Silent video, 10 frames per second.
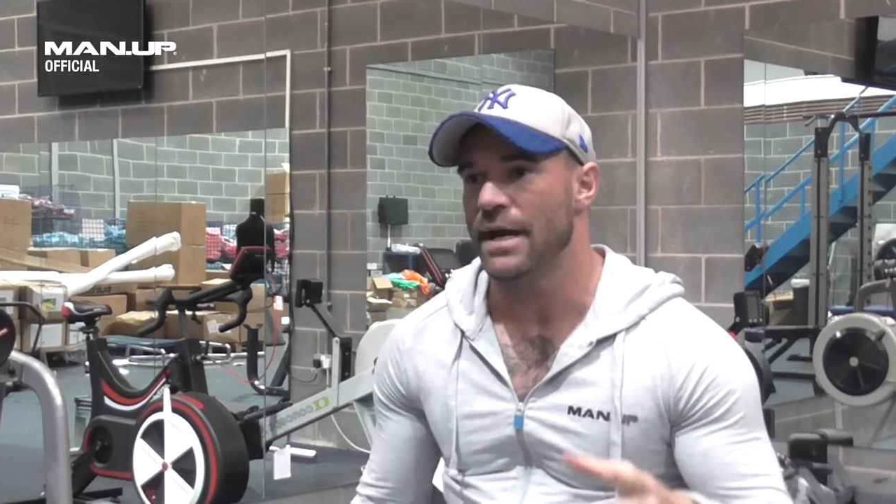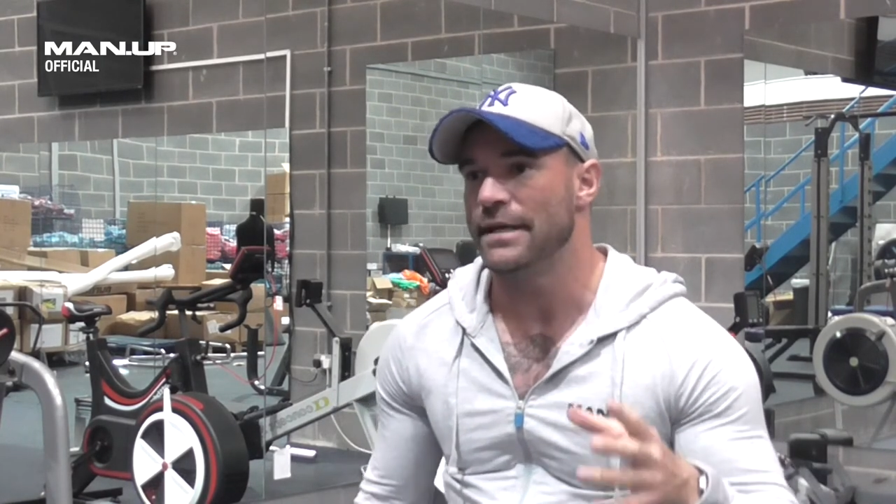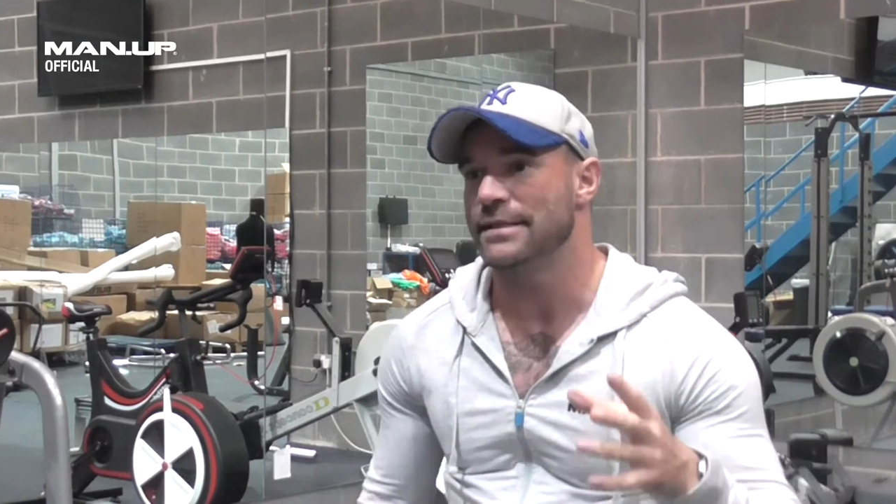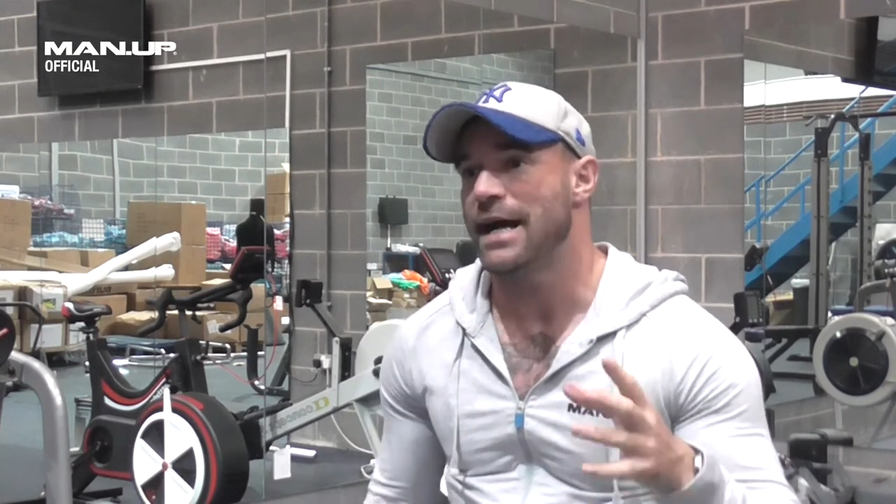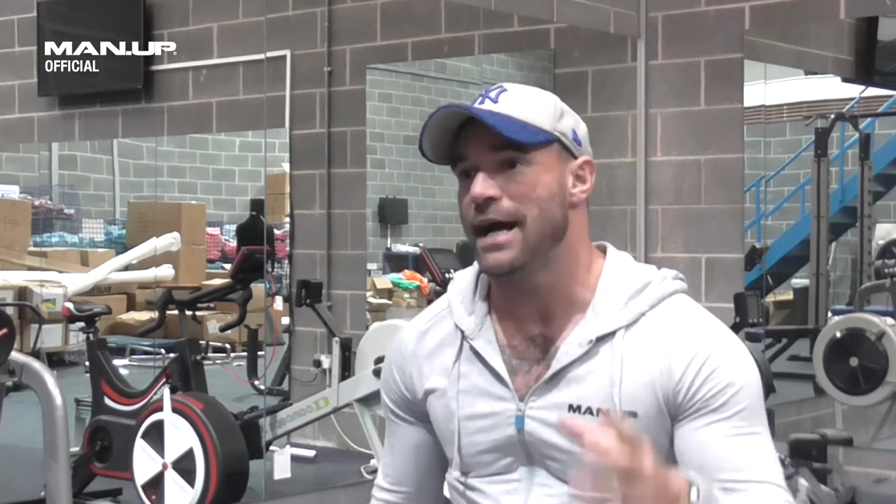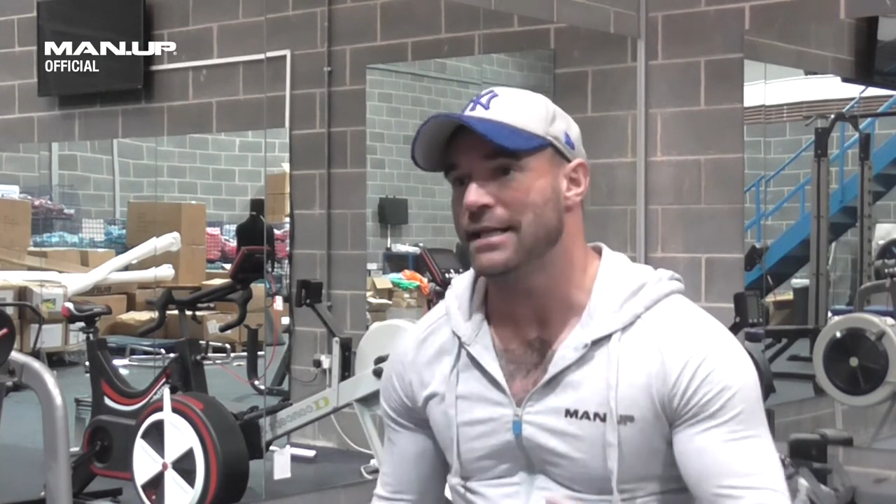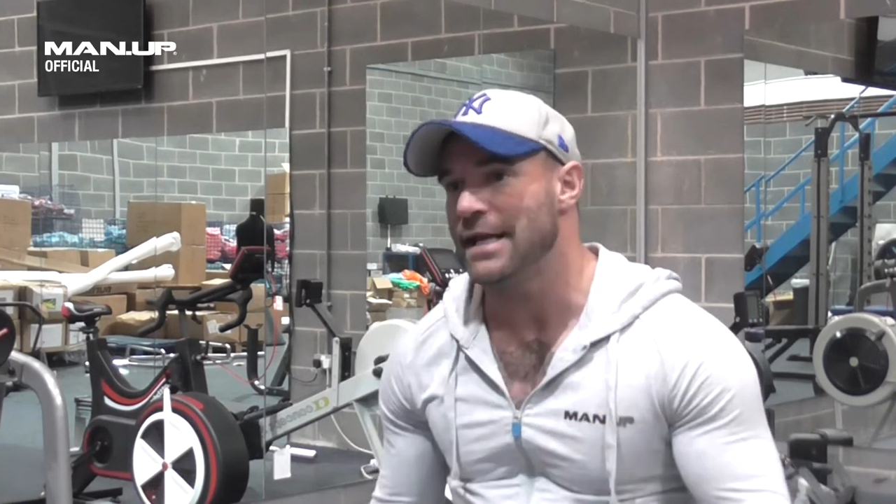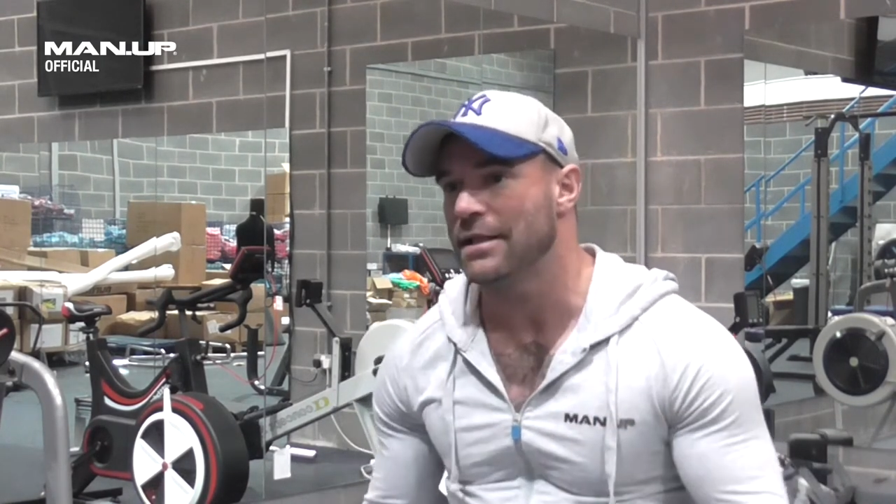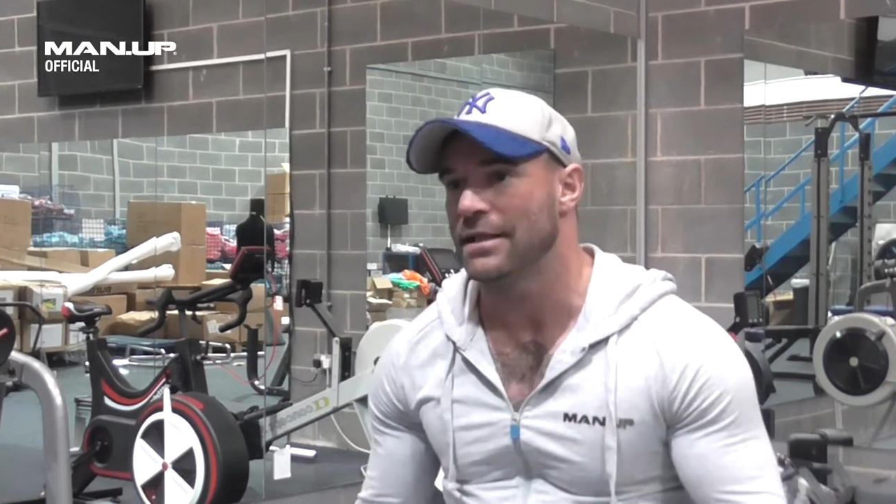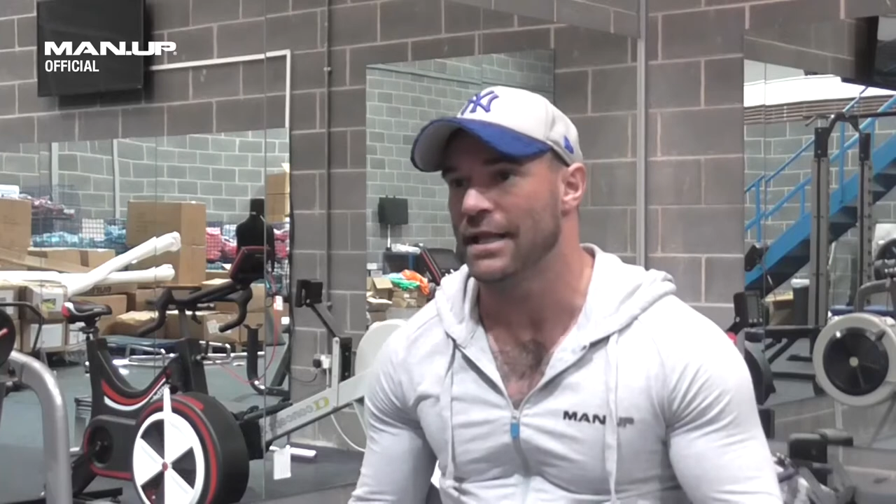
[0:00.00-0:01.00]
and it's highly
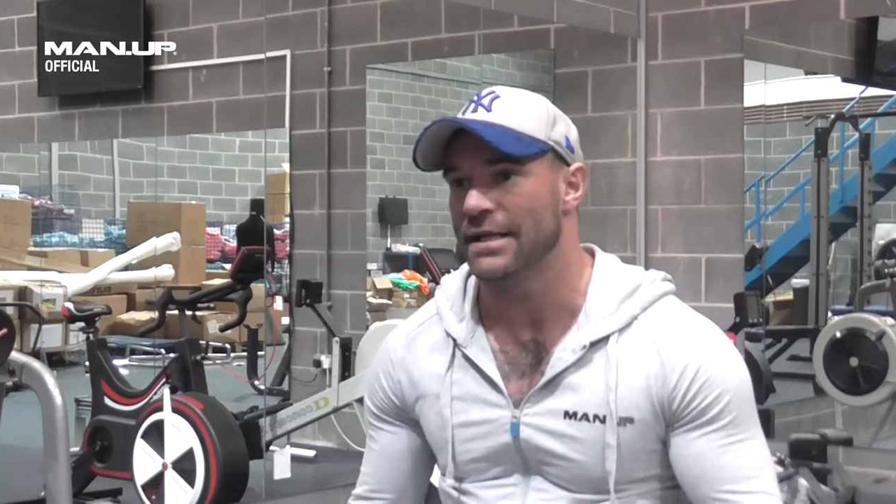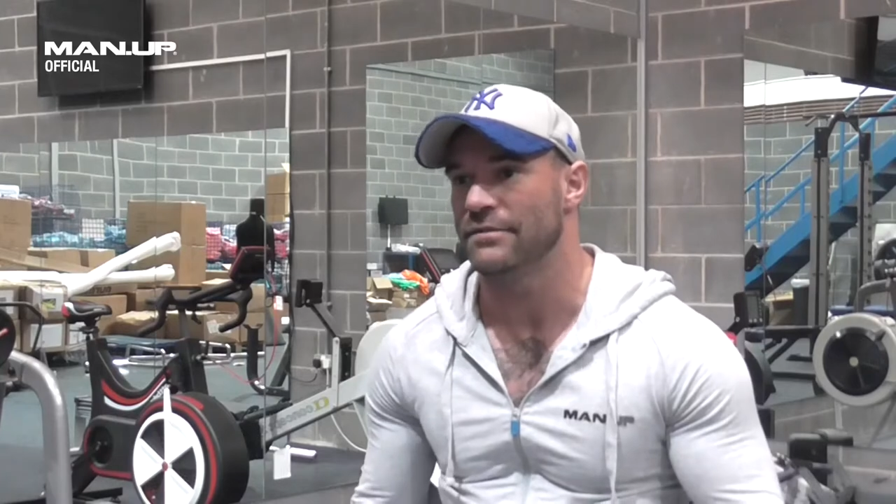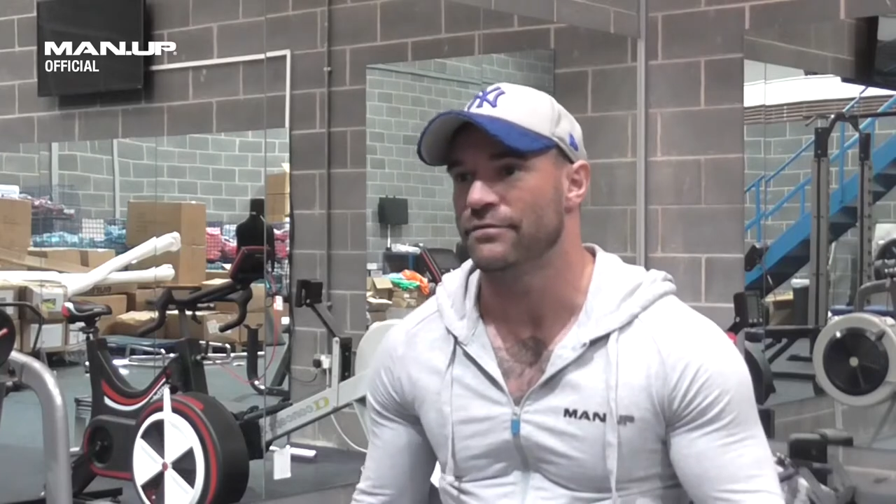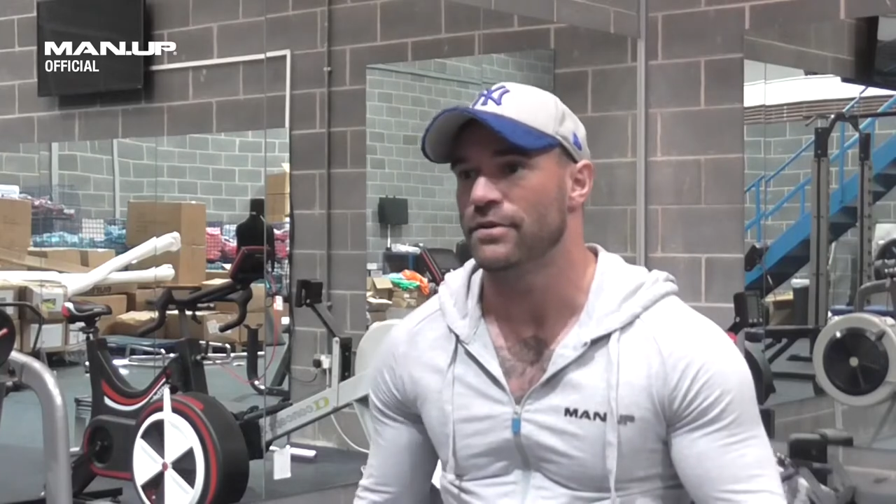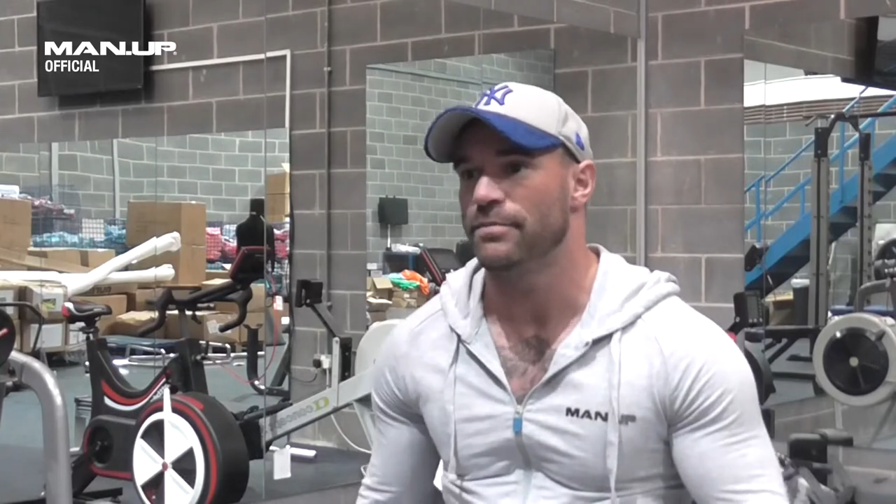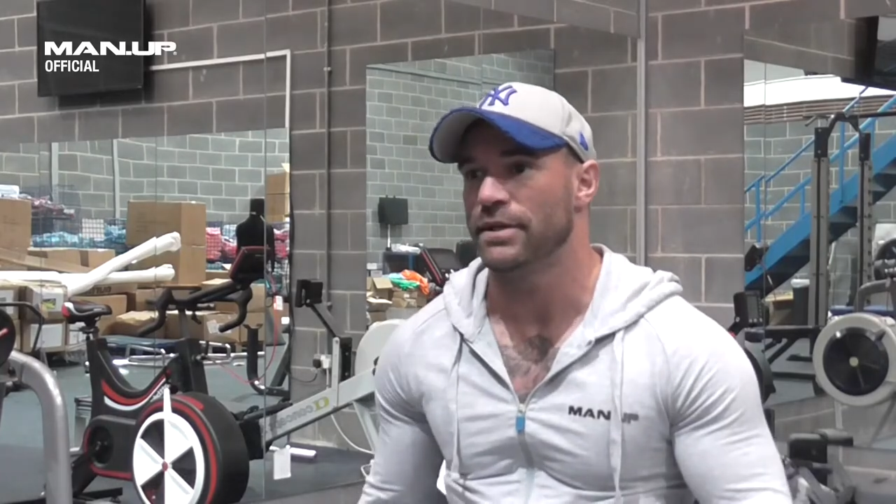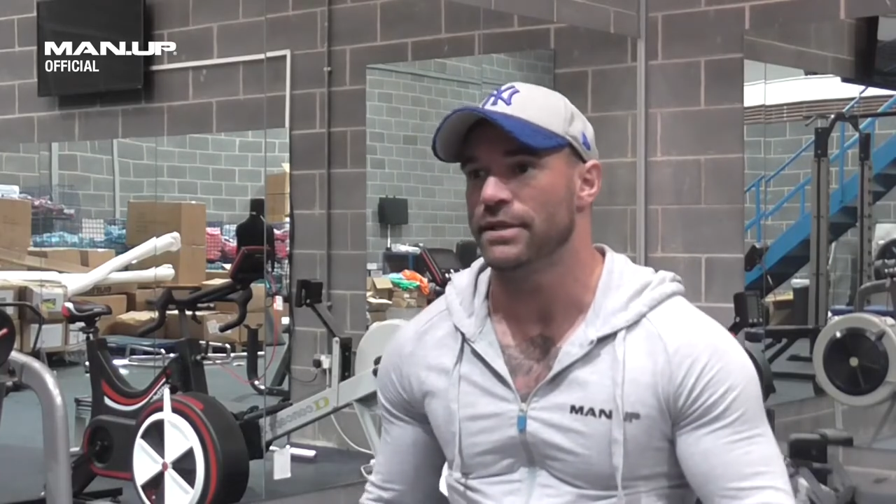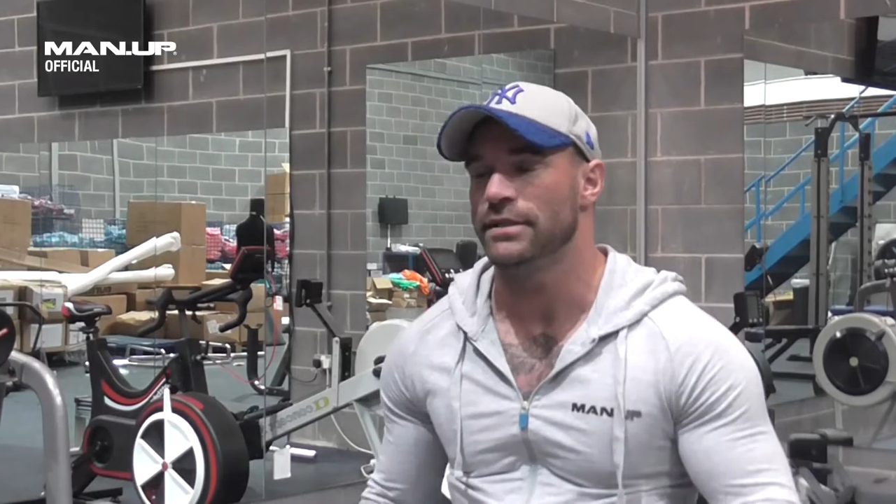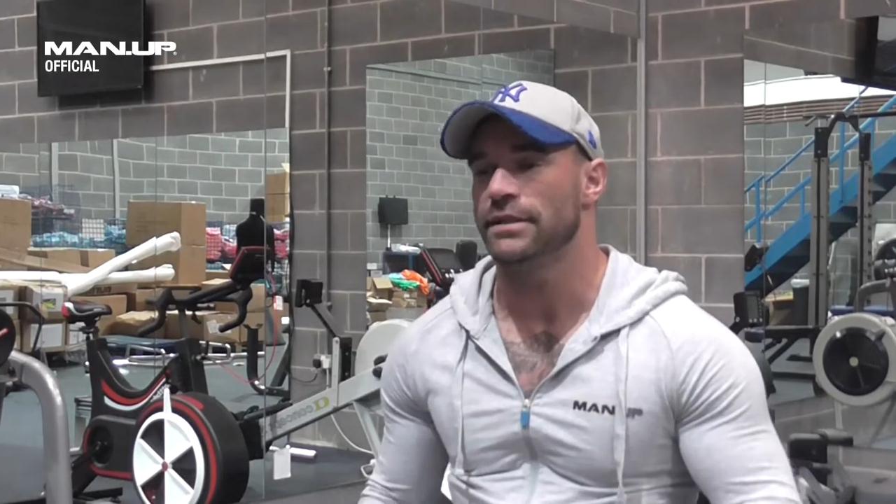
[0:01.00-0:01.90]
alkalizing for the body,